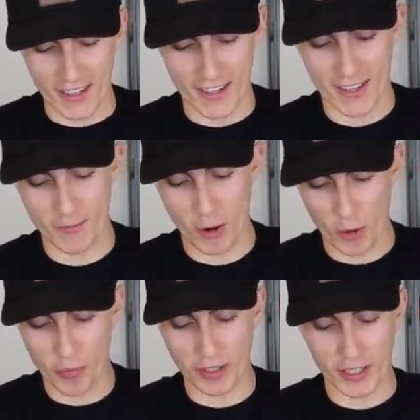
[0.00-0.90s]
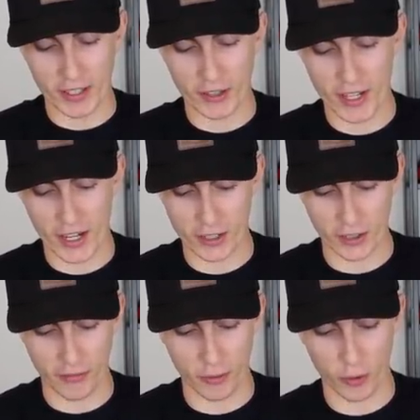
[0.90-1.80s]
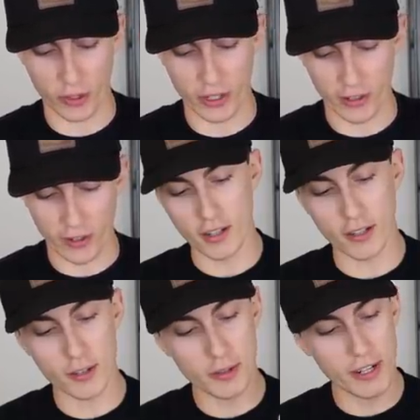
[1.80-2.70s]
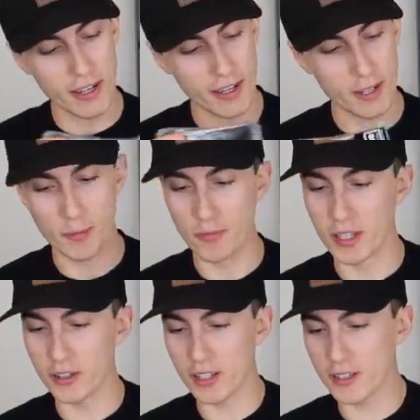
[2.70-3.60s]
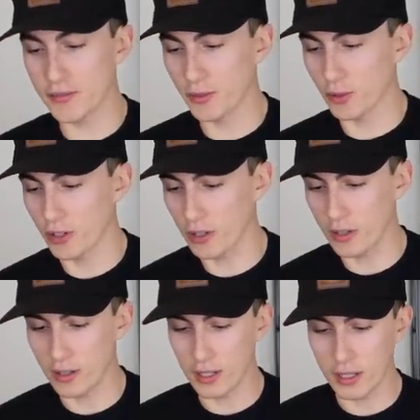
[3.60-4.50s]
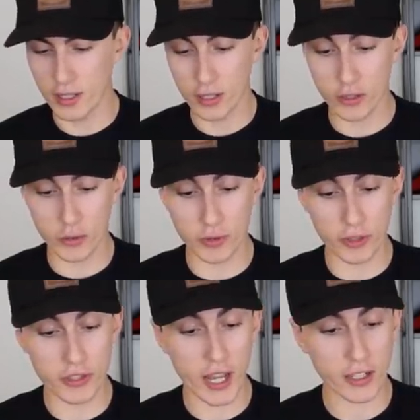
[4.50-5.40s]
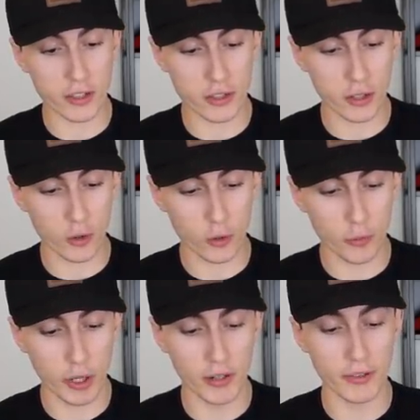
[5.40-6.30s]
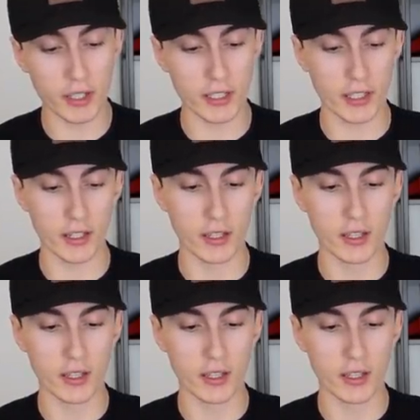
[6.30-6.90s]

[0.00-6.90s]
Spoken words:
I'm hoping that there's actually 4 in here. Oh damn, there is 4. Dude, they're stacked so perfectly.